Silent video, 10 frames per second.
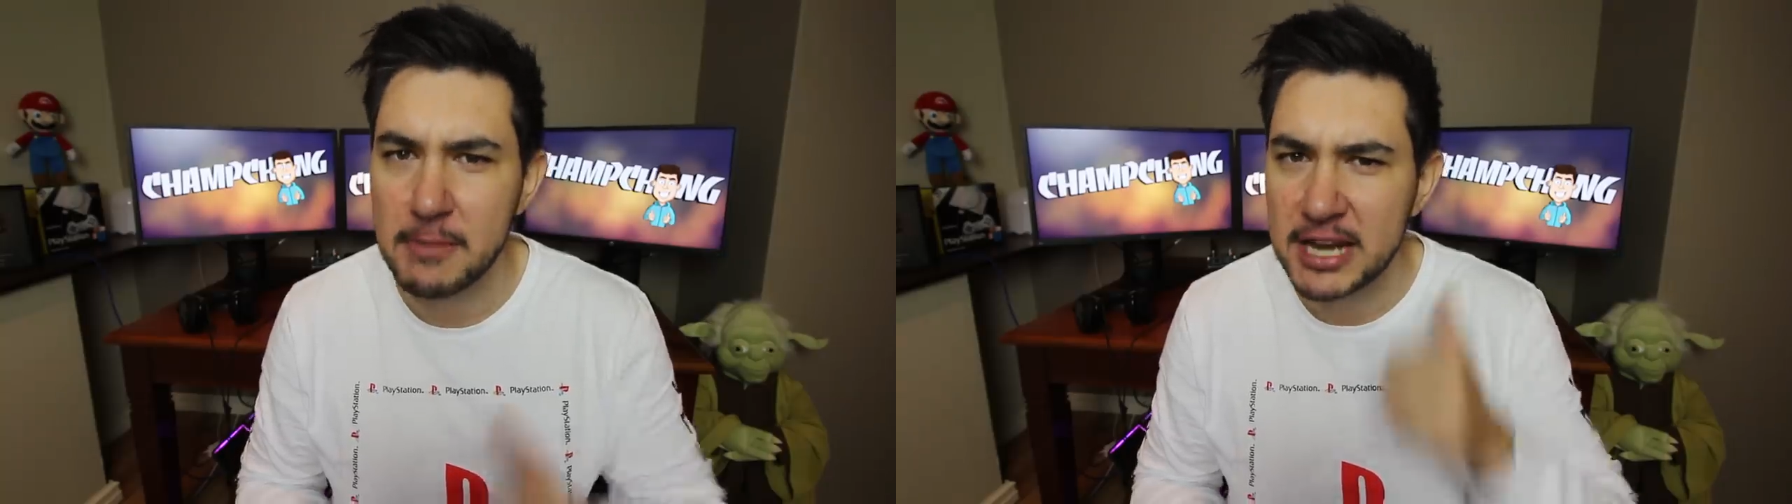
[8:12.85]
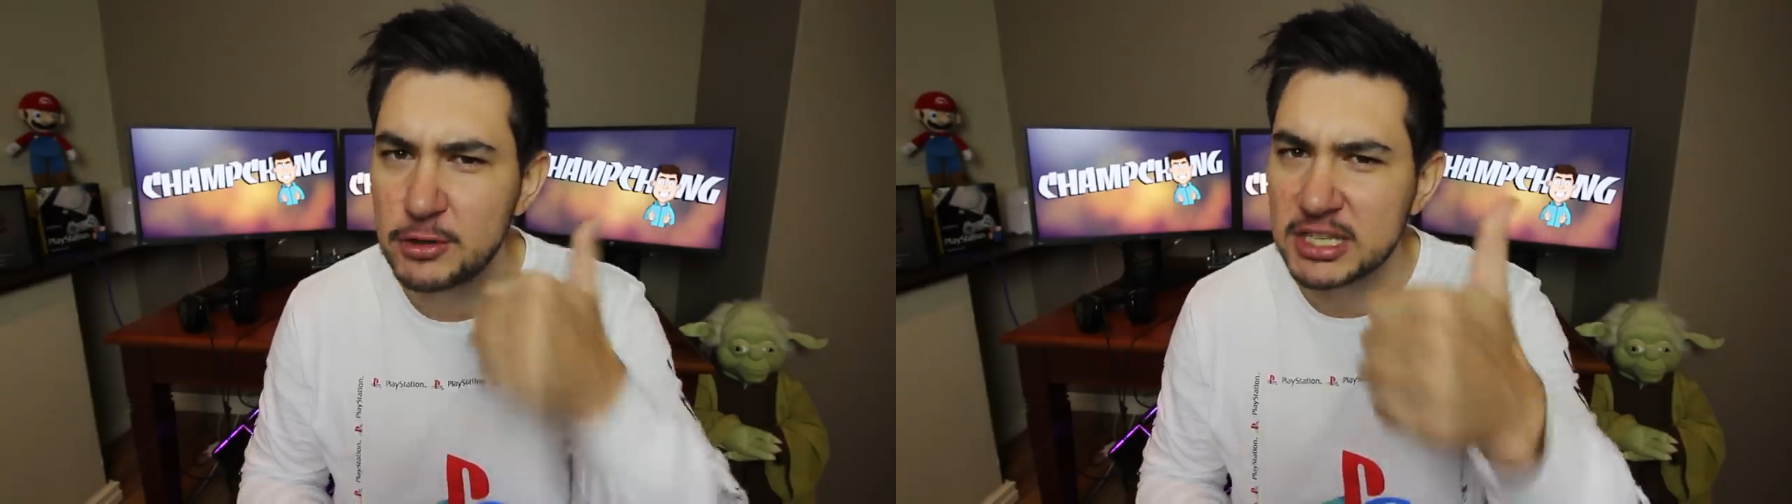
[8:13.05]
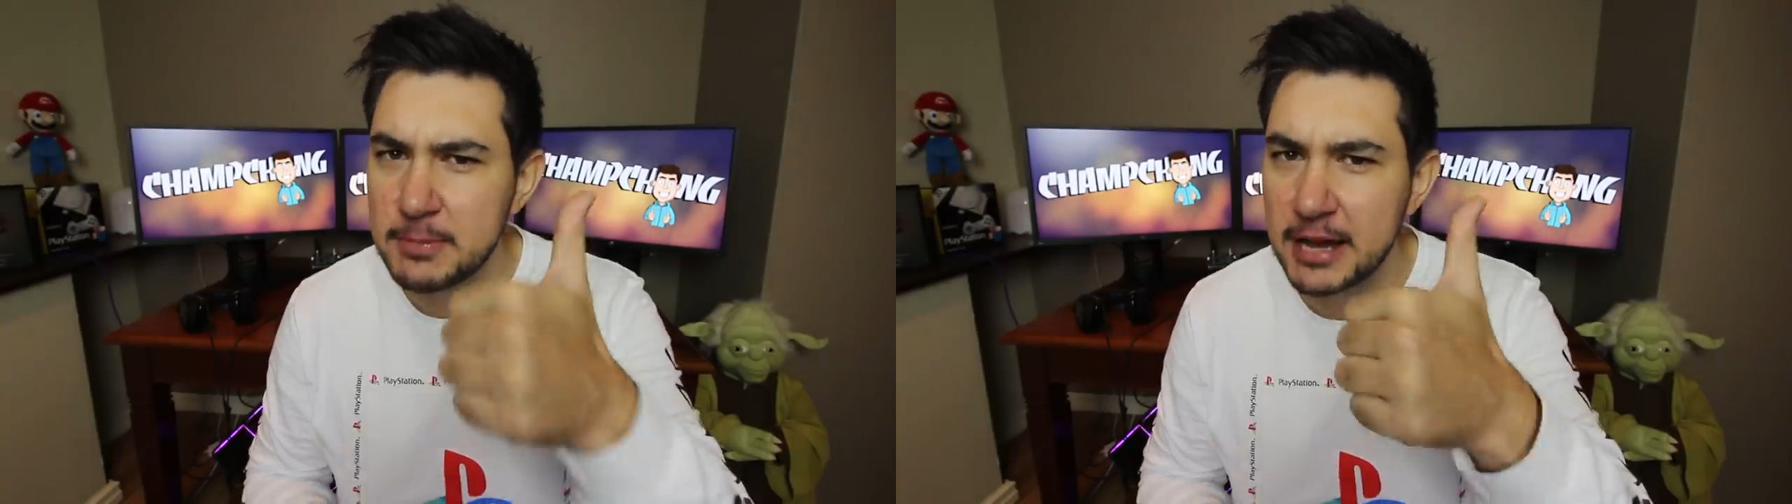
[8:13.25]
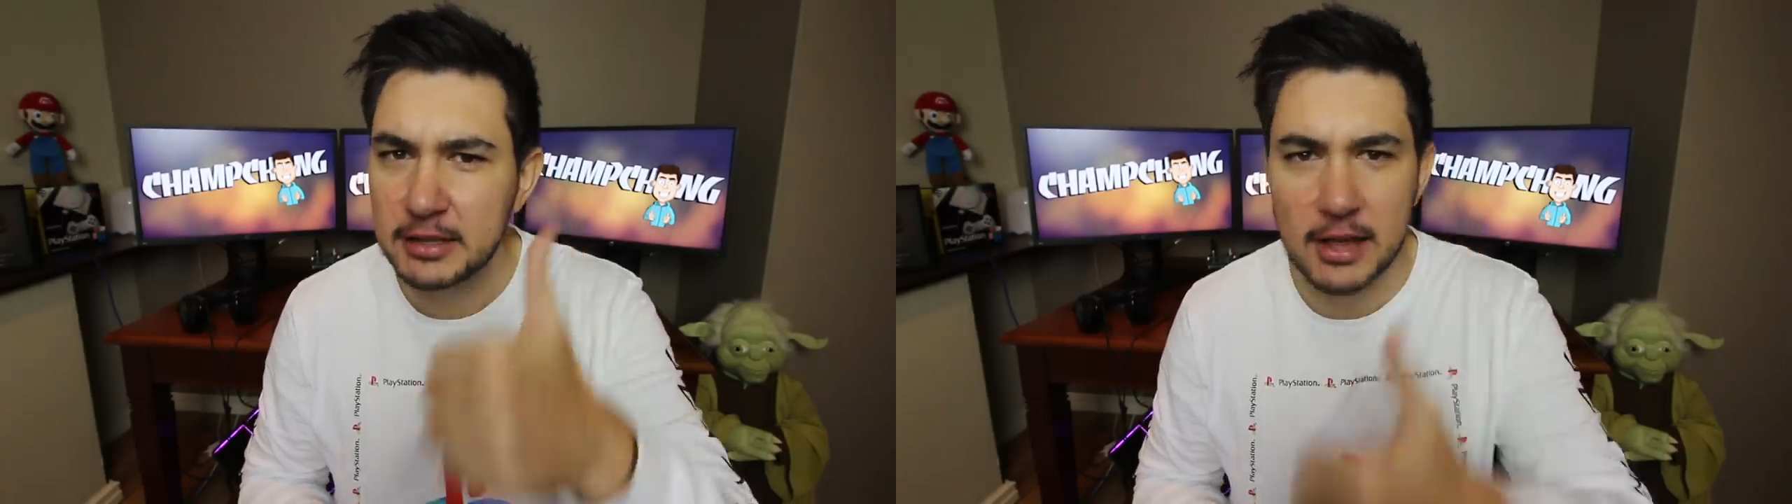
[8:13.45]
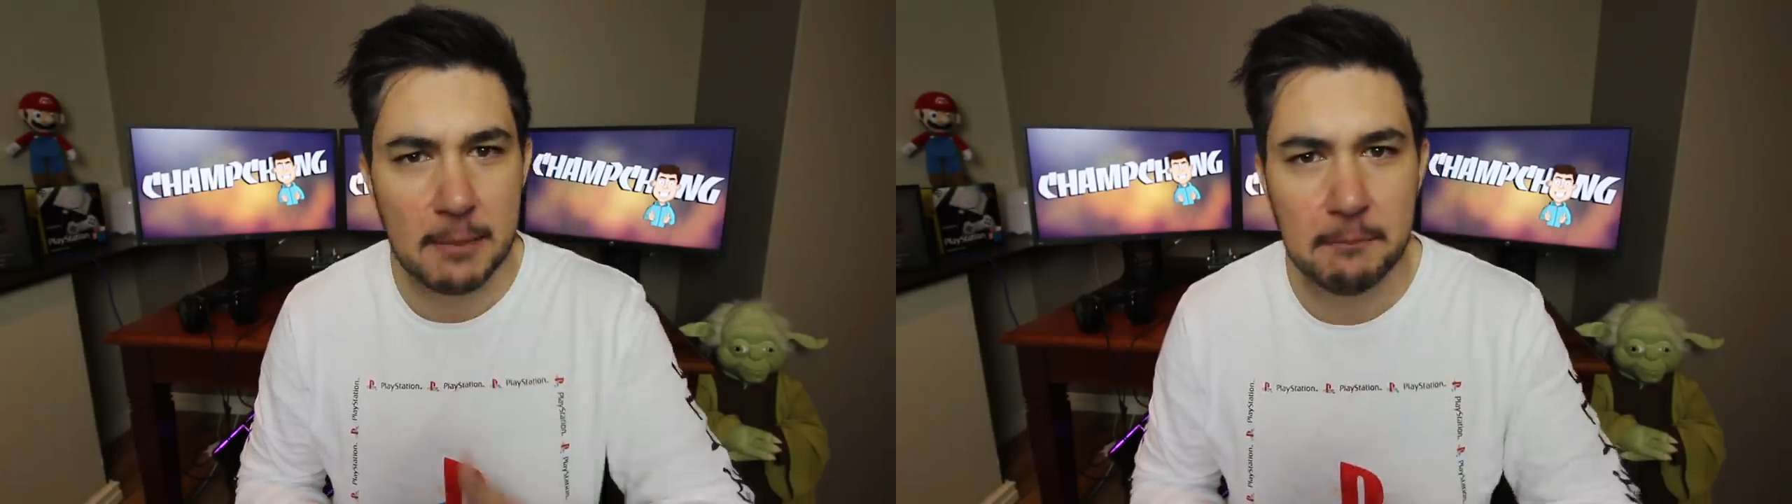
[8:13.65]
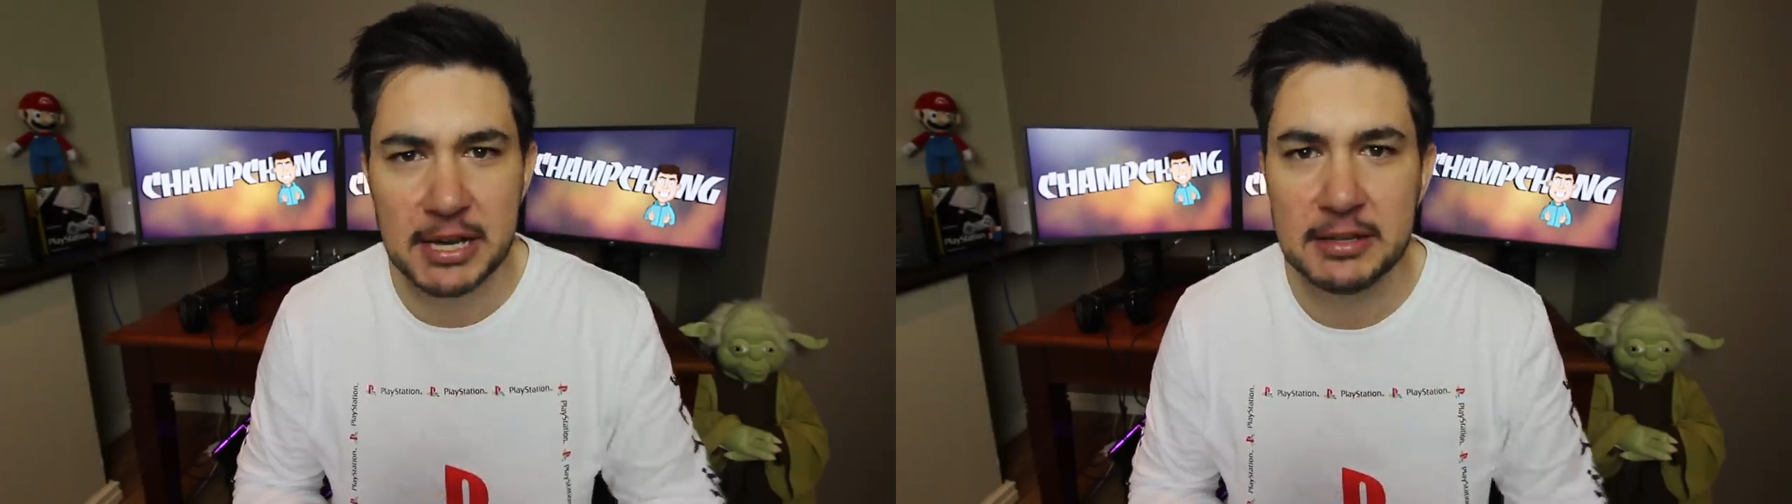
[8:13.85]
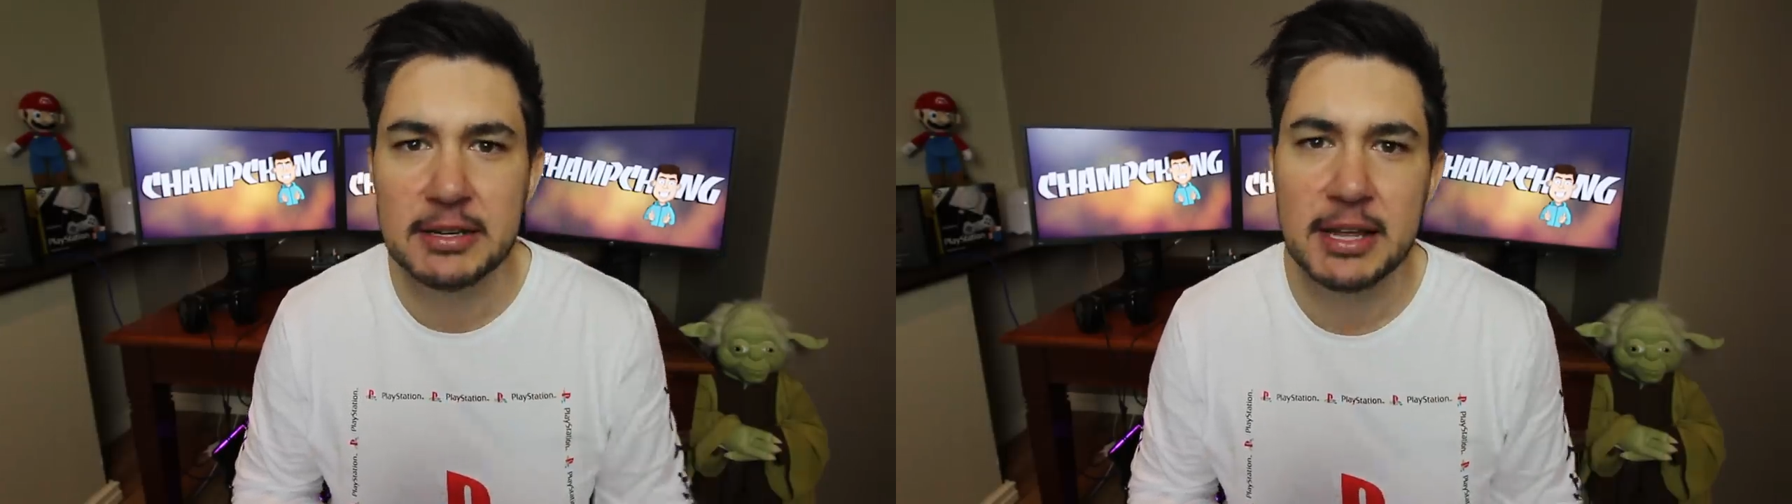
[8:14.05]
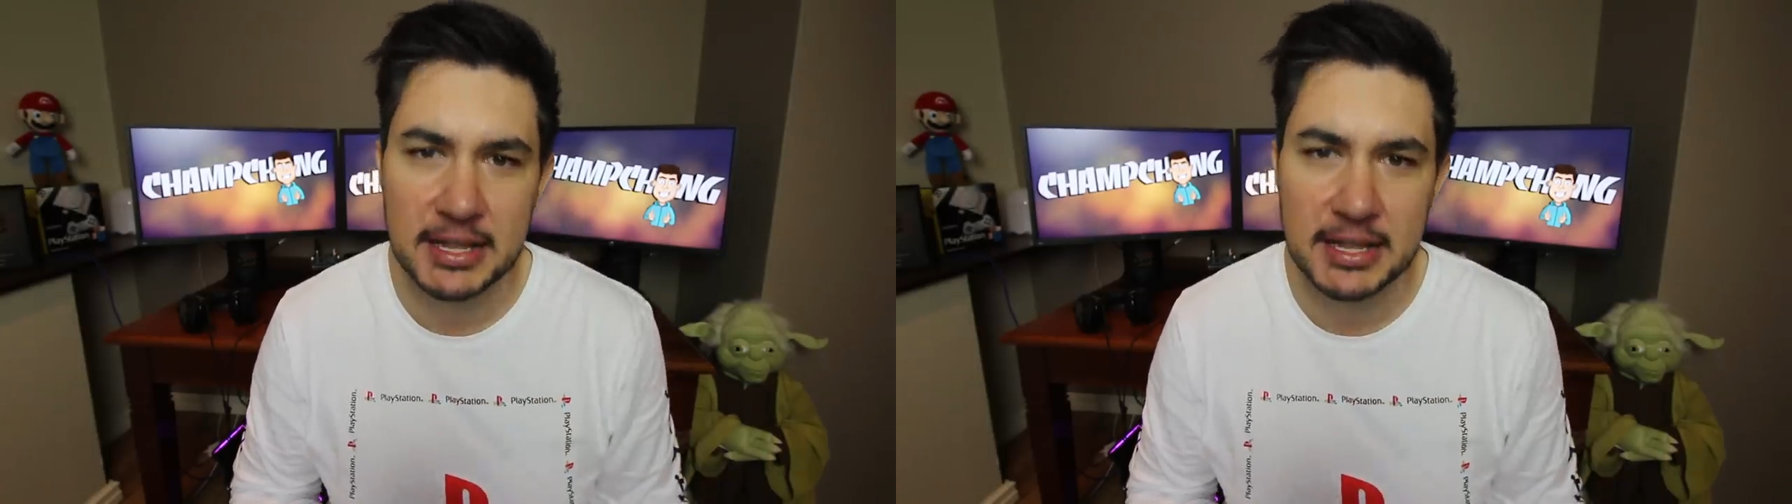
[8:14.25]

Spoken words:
make sure you smack the like button